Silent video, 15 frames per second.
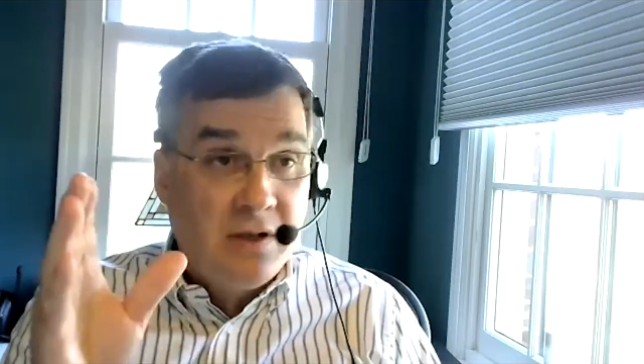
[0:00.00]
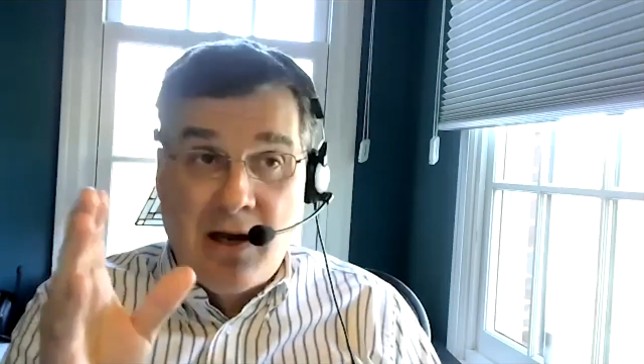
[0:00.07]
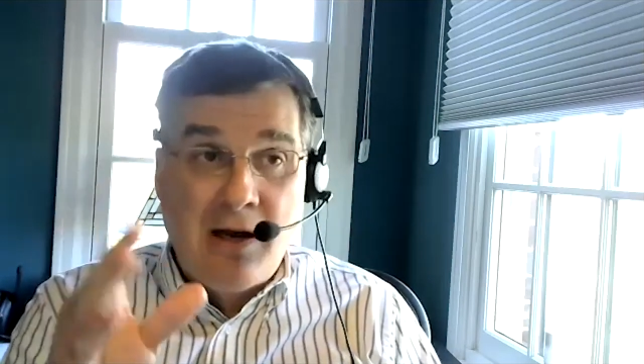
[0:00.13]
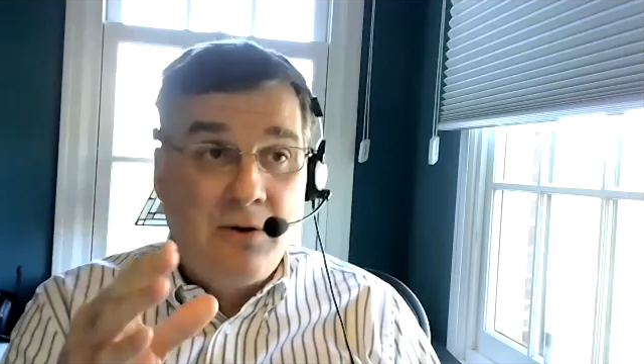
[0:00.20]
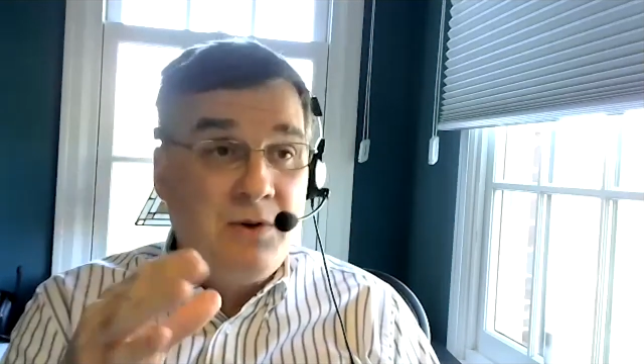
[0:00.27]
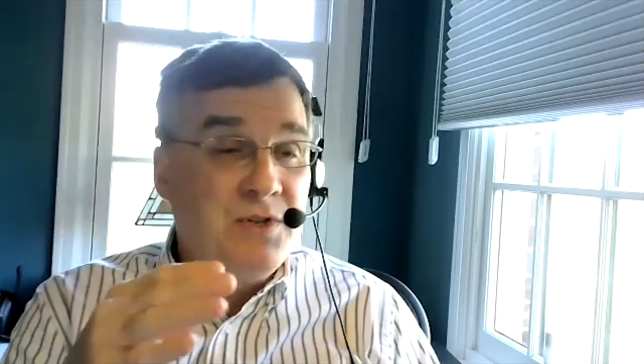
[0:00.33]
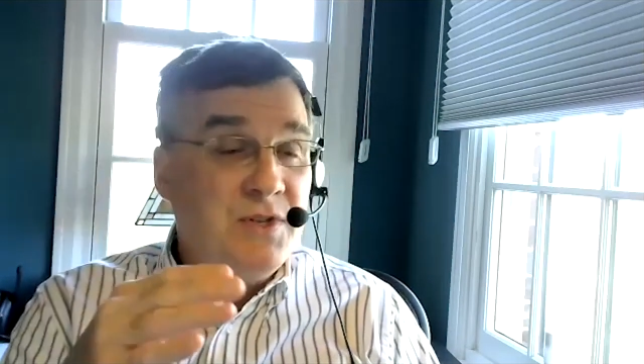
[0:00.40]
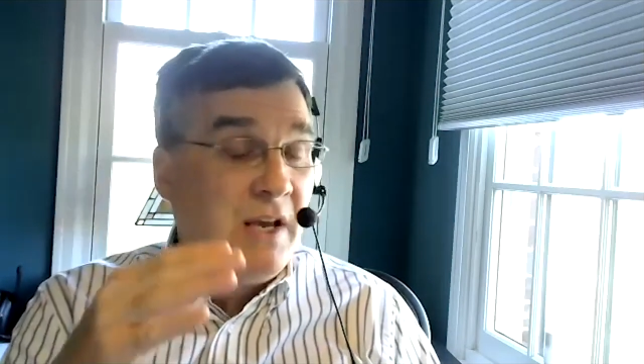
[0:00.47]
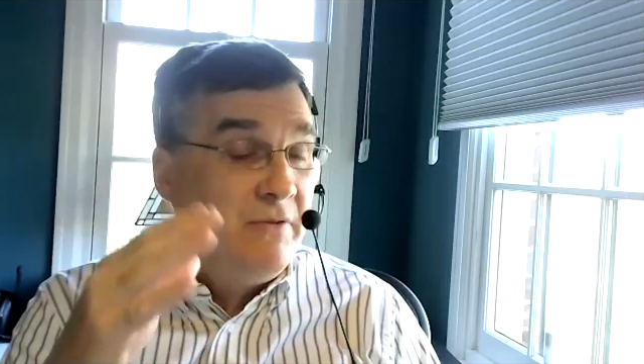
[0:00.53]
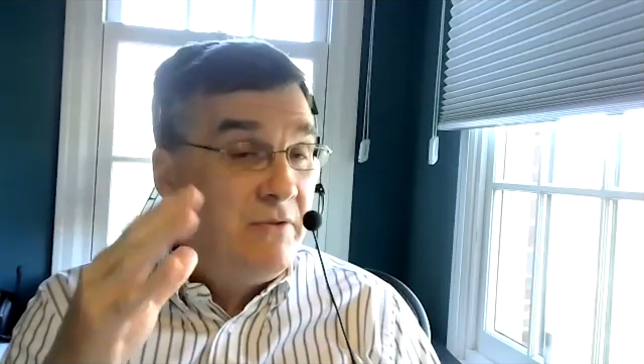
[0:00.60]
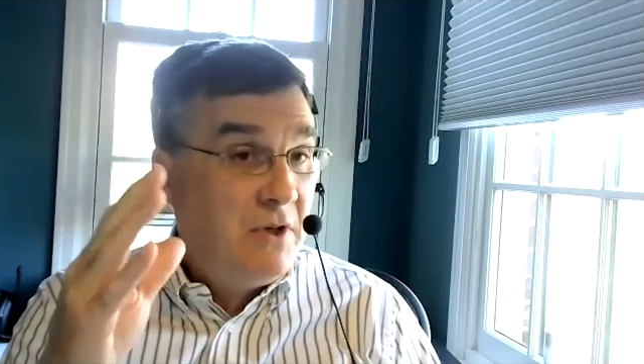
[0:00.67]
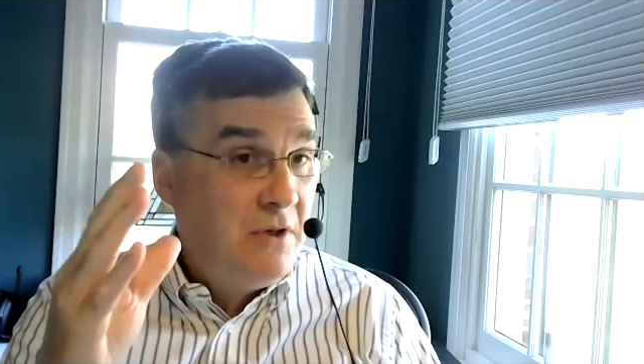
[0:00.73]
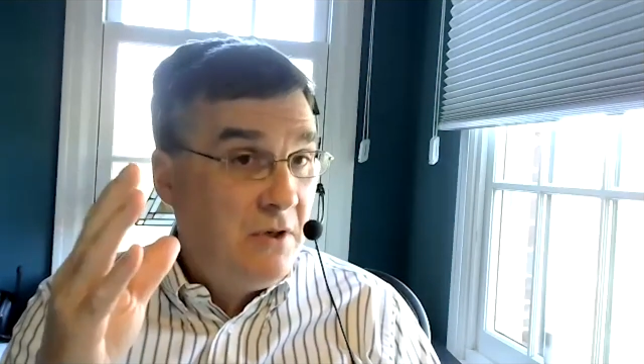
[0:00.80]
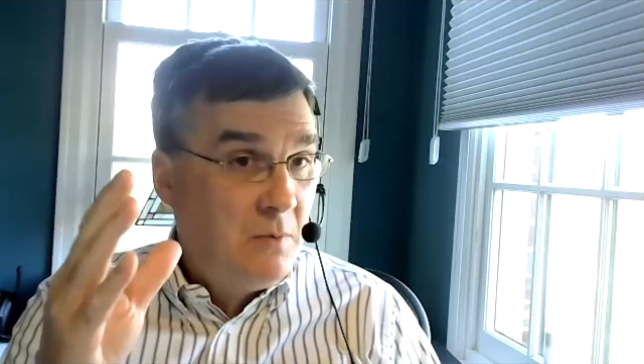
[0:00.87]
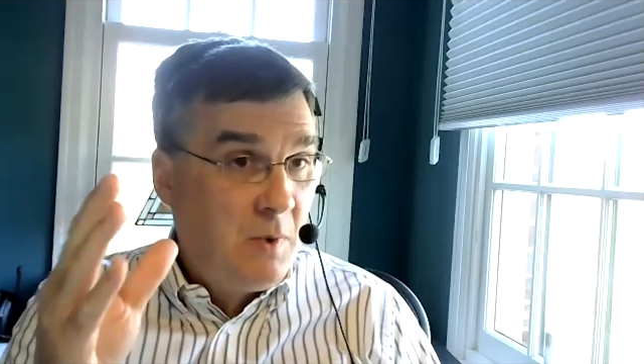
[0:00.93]
Congress. They have
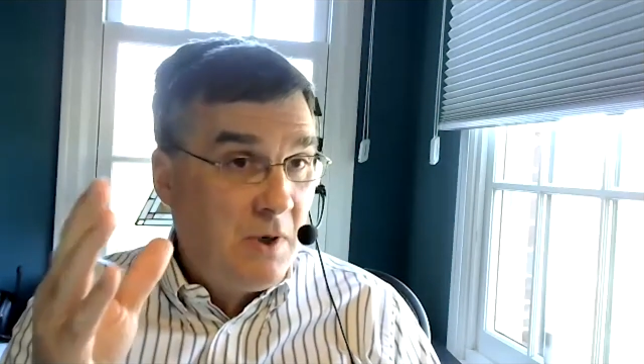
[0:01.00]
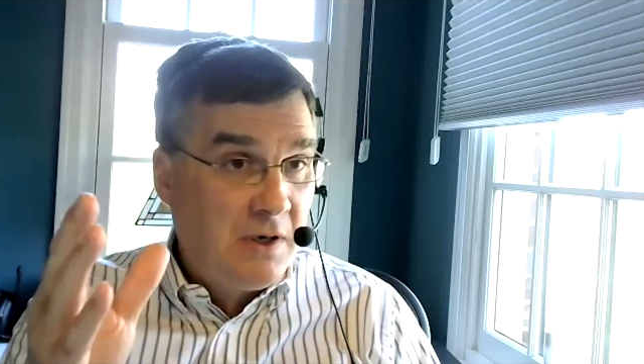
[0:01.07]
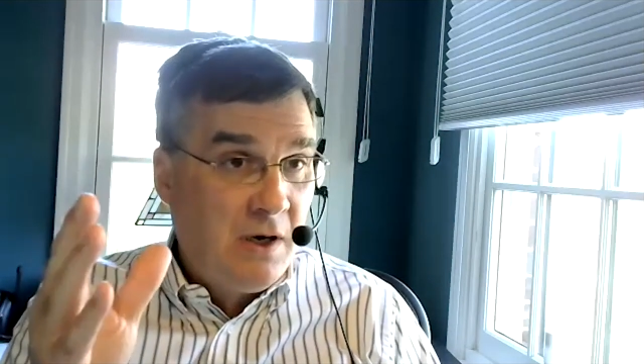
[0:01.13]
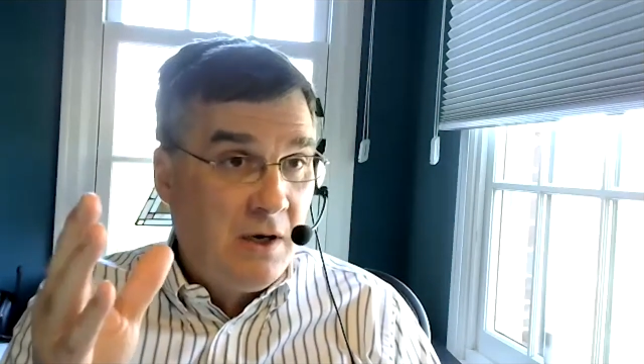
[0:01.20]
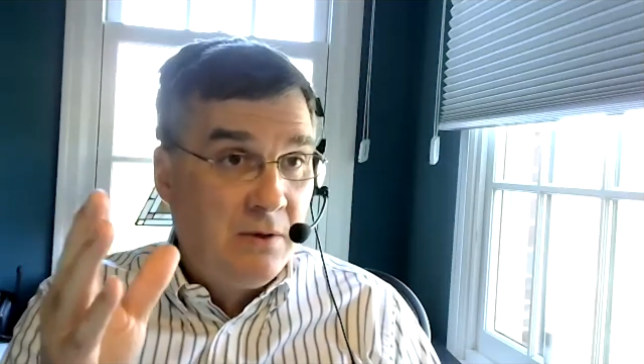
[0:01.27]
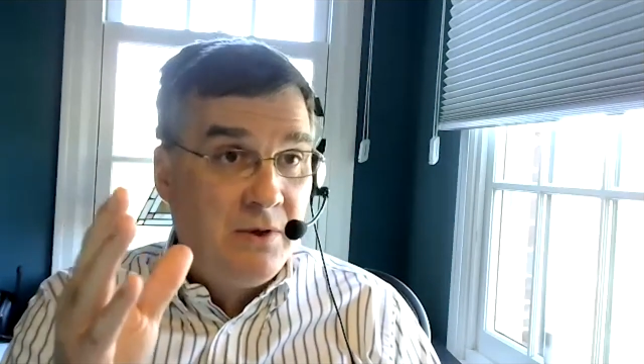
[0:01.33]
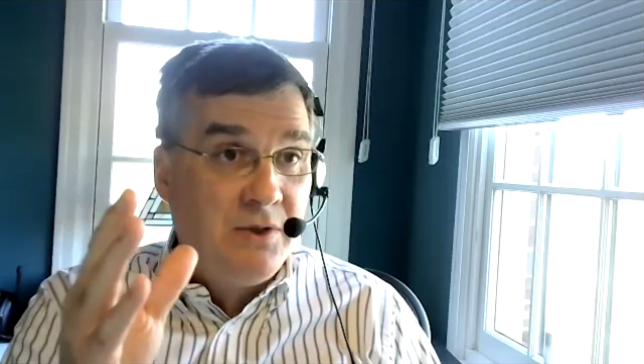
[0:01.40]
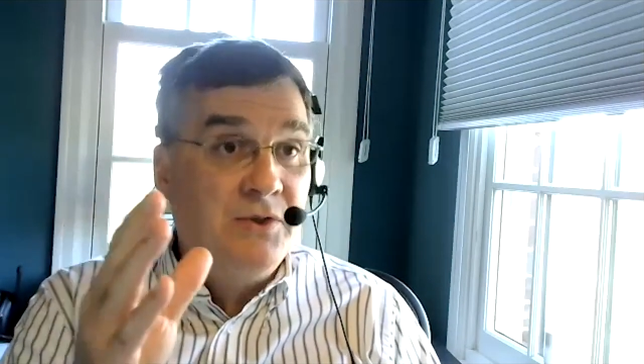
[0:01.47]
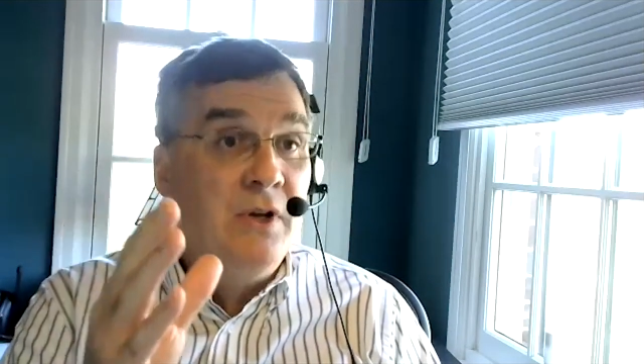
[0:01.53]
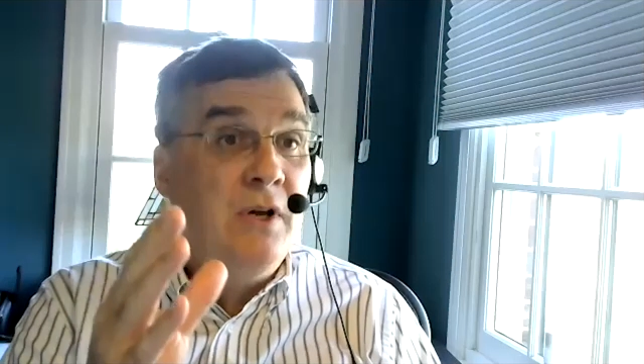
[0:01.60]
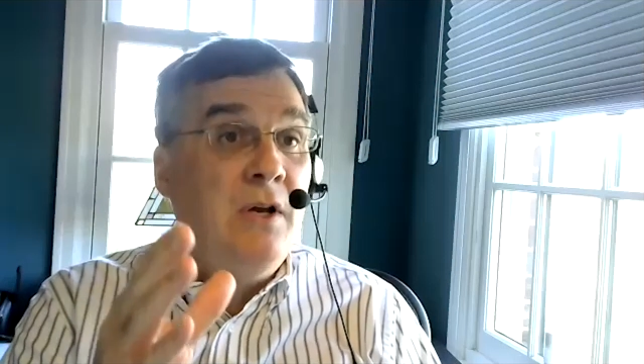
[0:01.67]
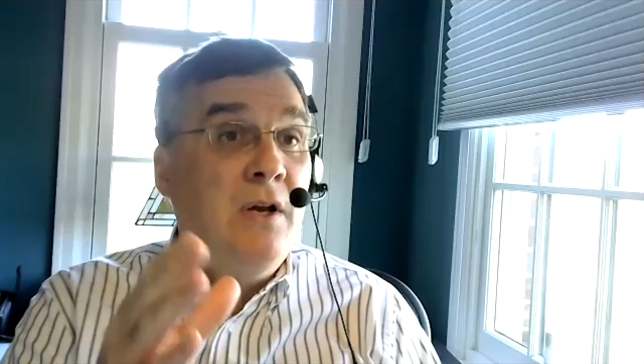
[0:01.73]
to do what Congress